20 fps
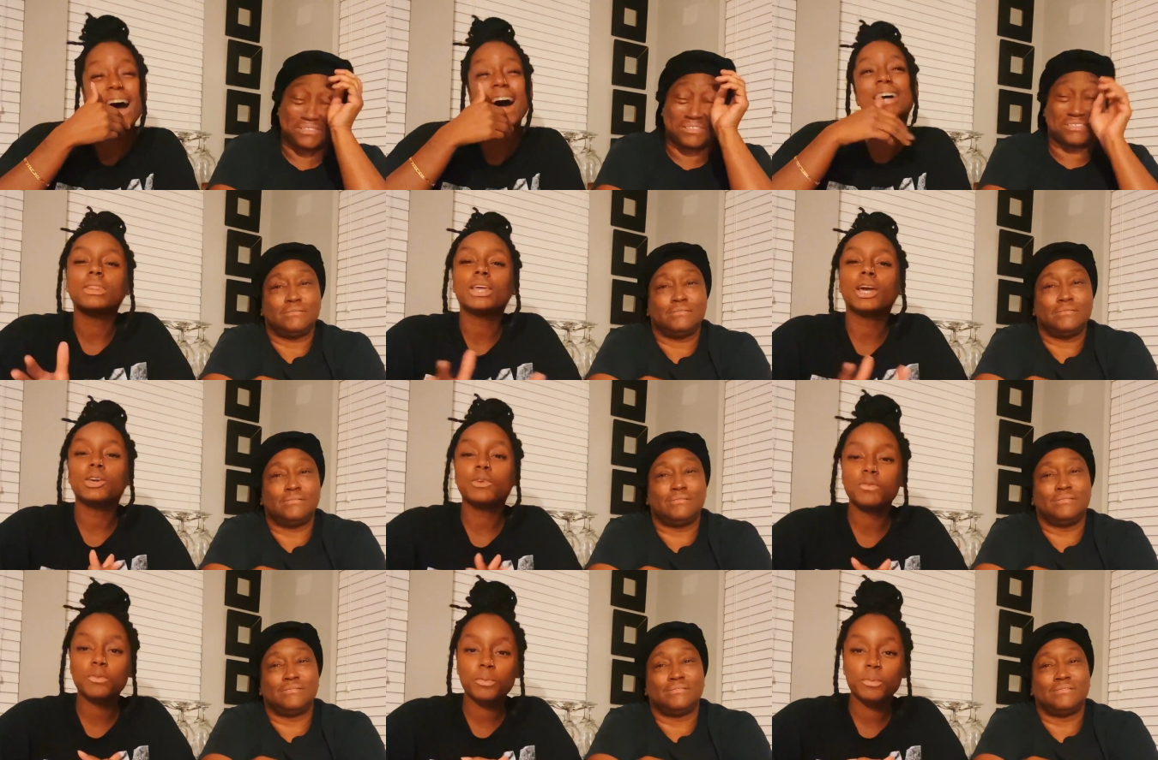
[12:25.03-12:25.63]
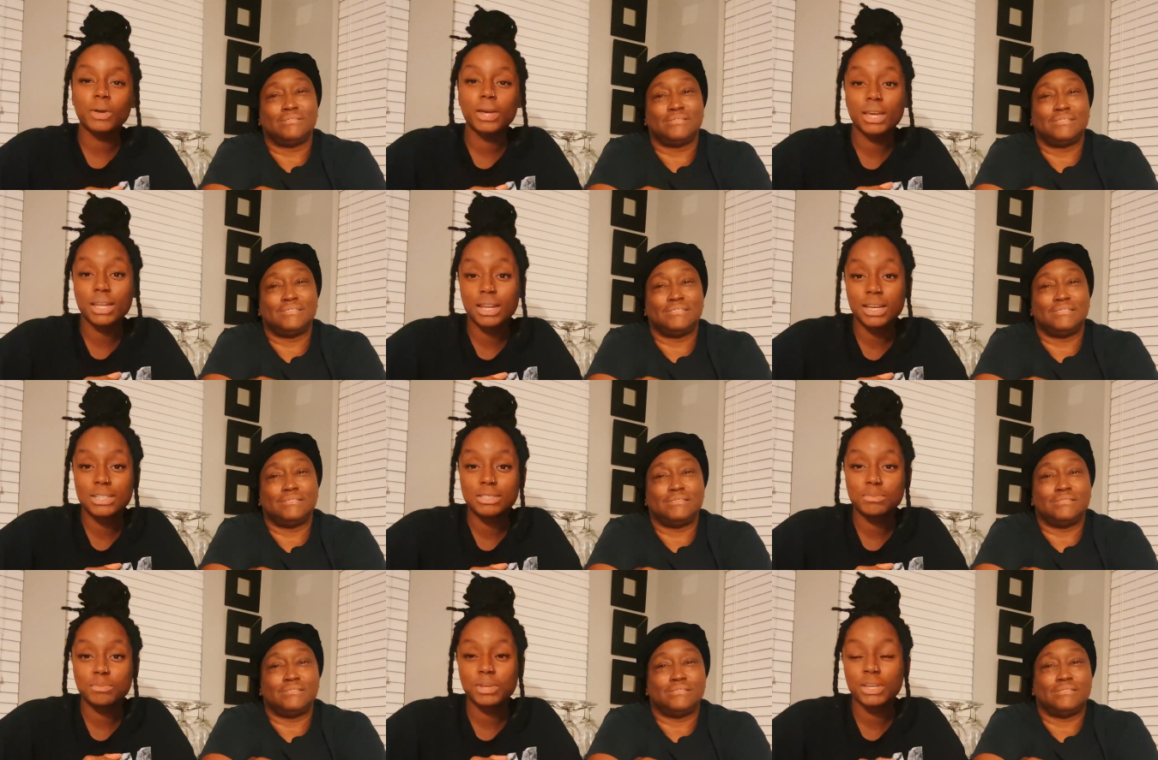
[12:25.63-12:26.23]
Speaker 1: Thank you for picking us
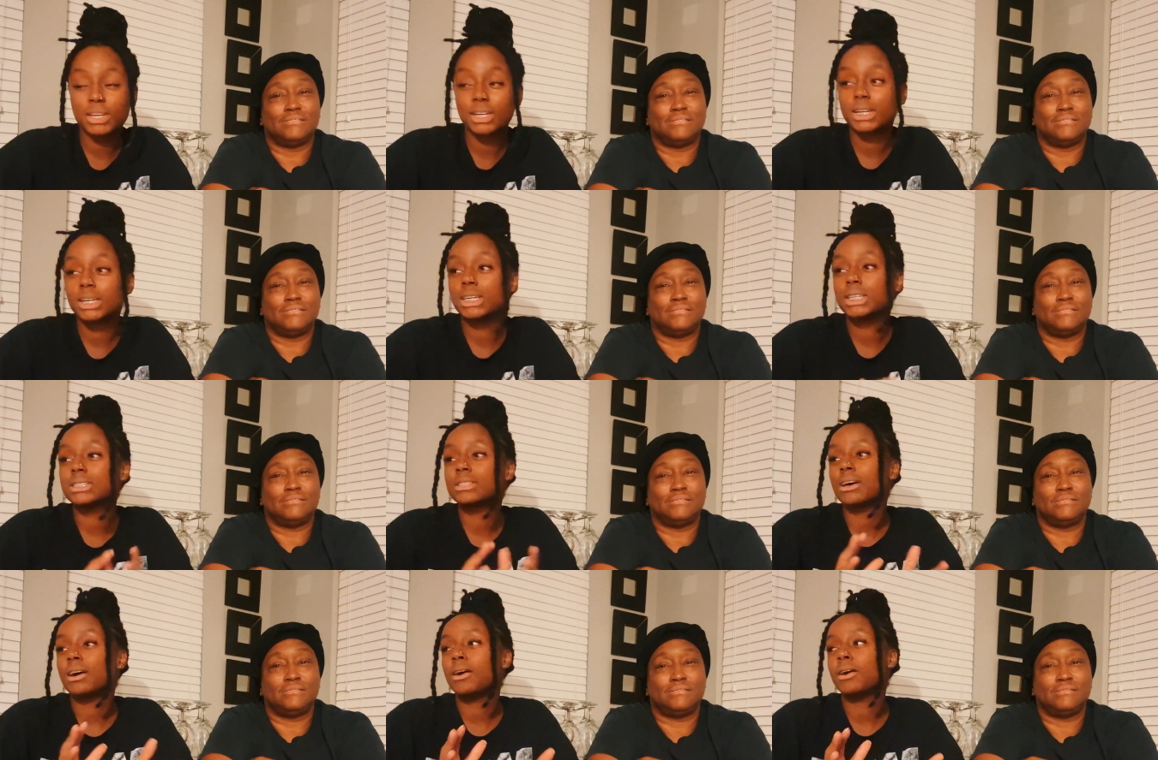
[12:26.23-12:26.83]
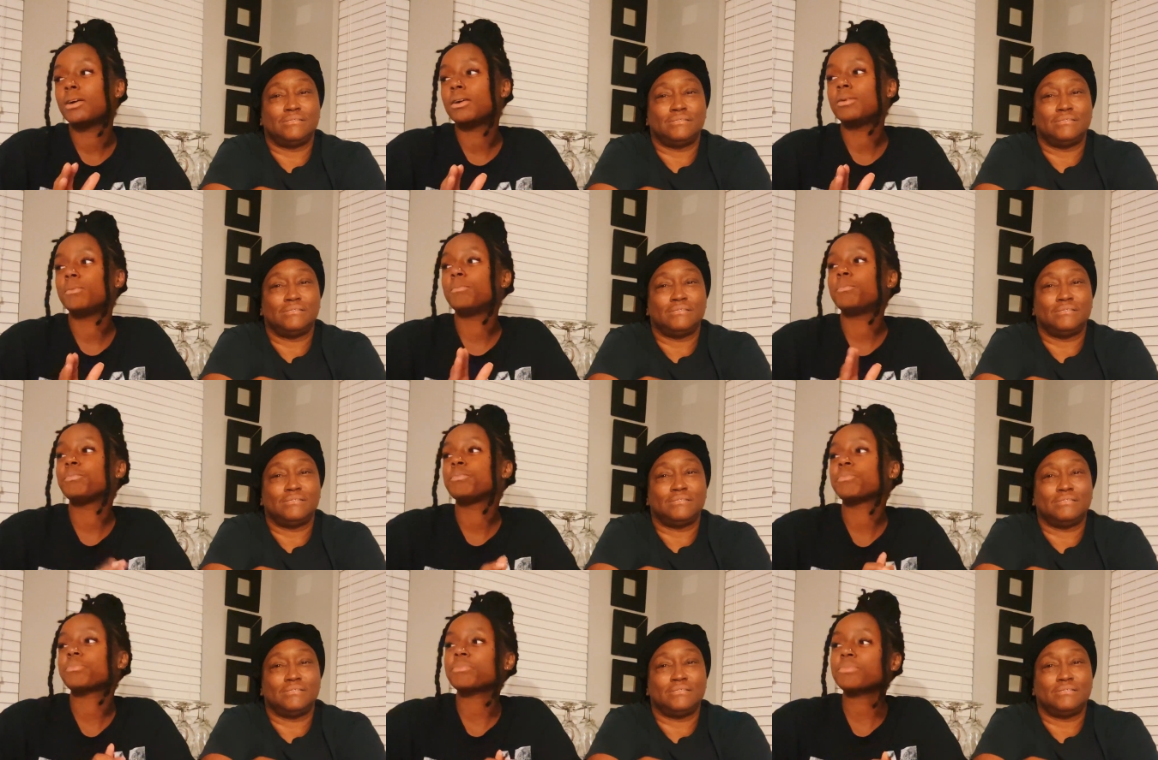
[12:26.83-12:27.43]
because um
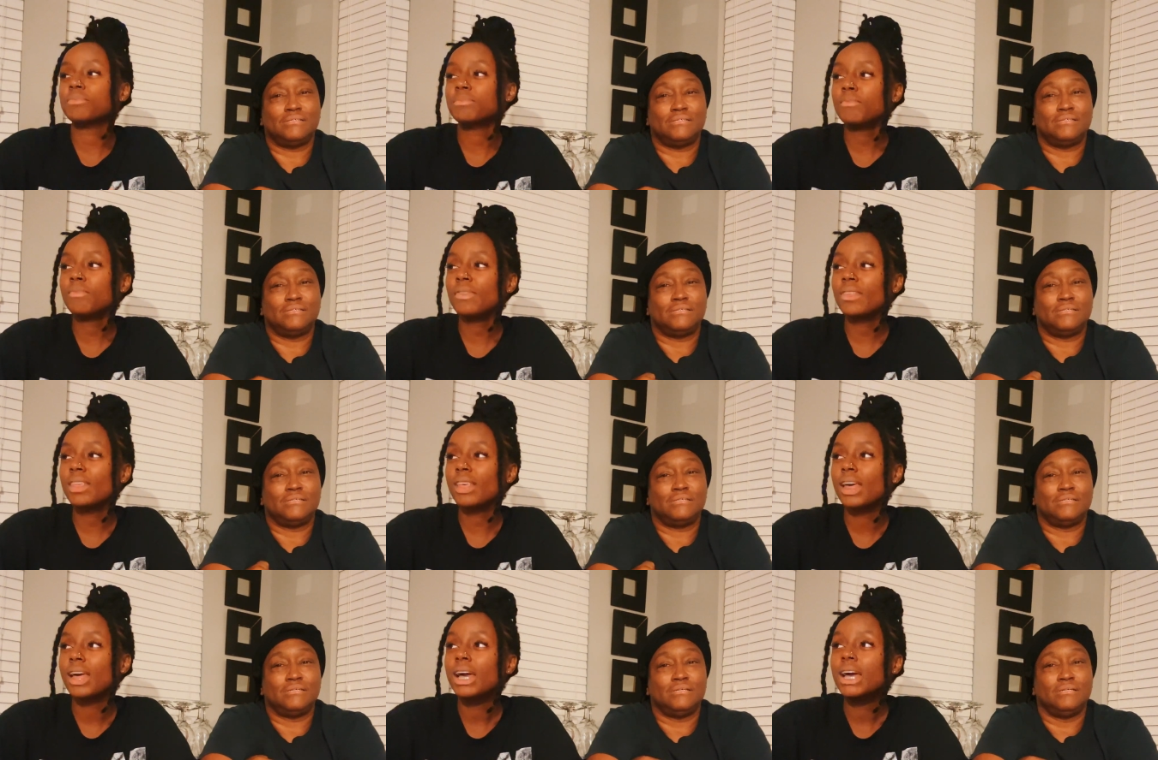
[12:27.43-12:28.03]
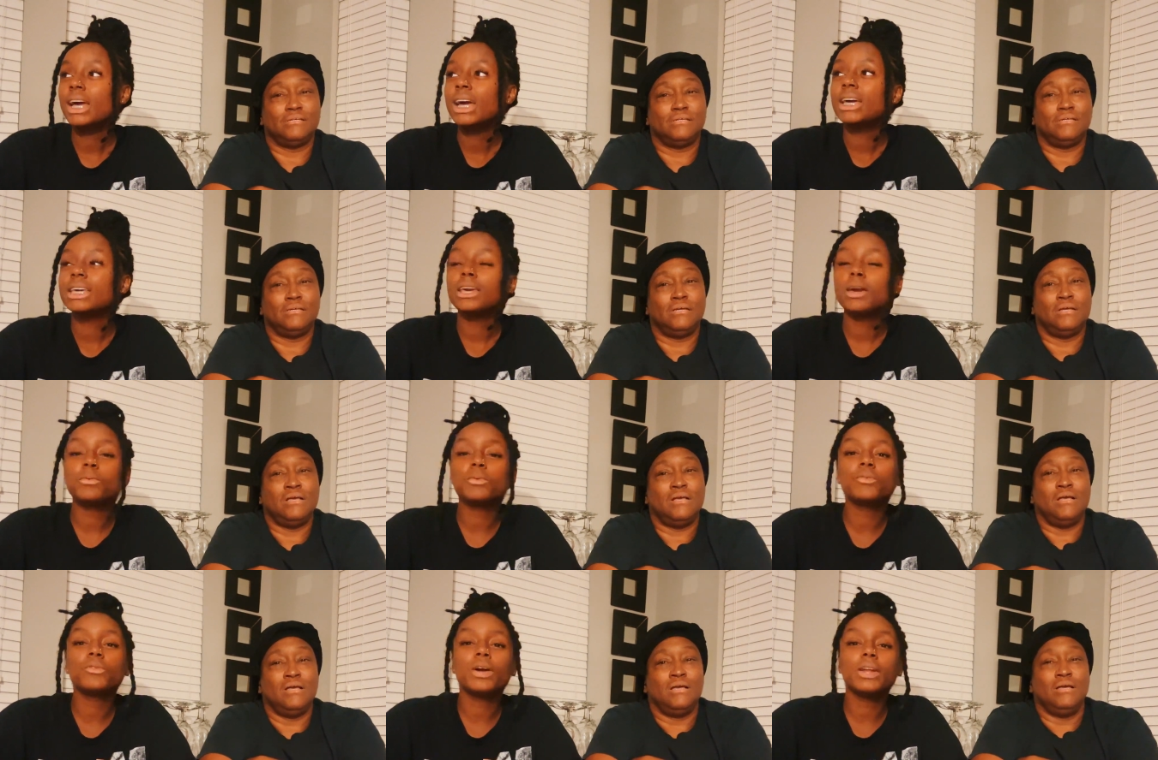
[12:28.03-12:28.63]
yeah,
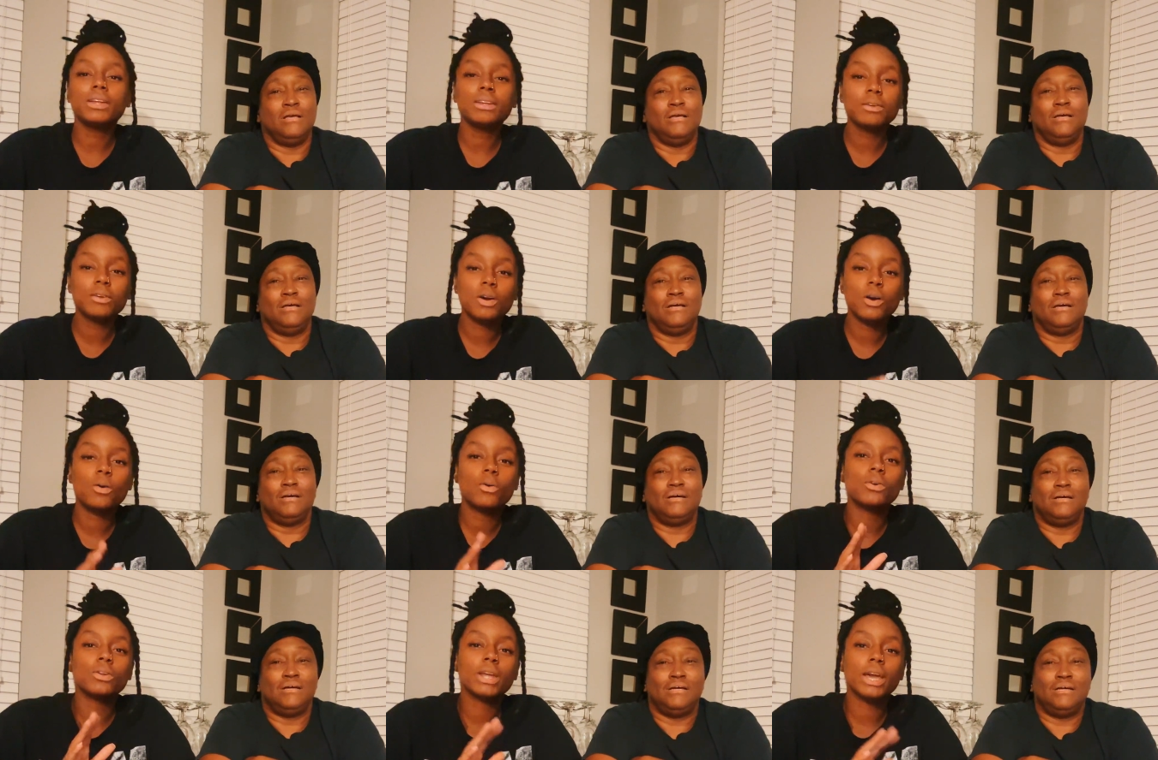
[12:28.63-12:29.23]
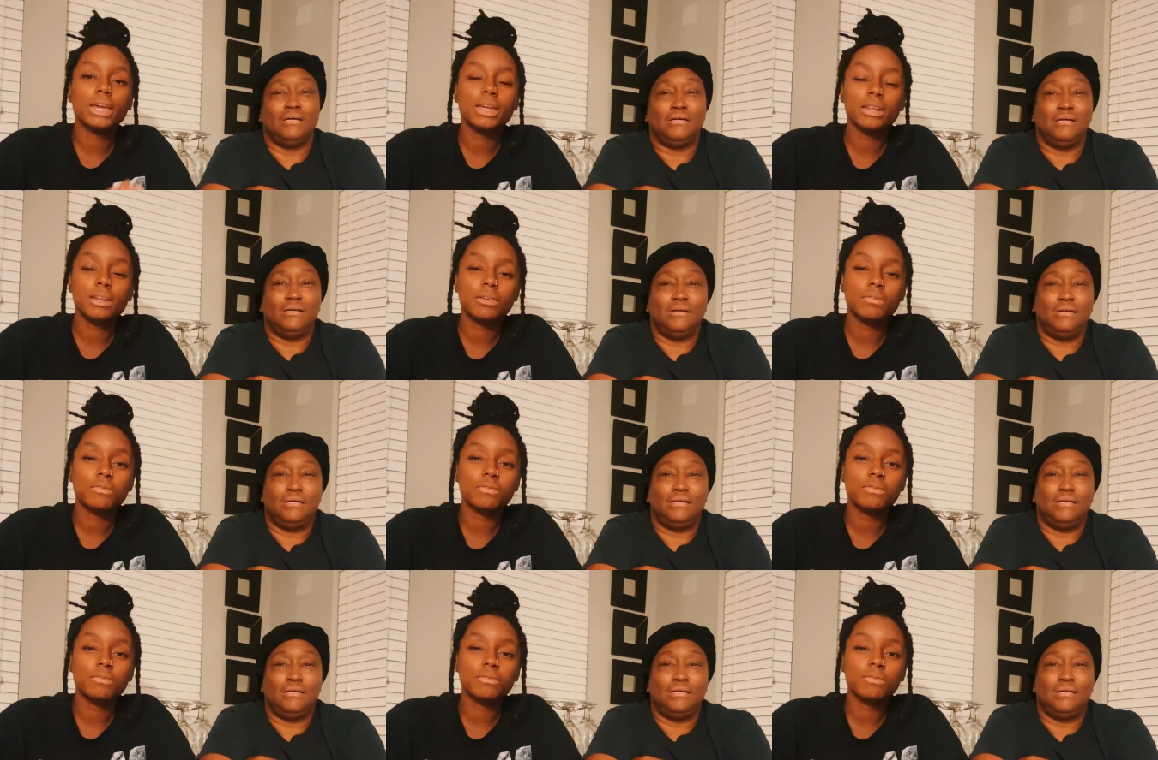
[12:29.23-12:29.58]
we're ready to go on Naked and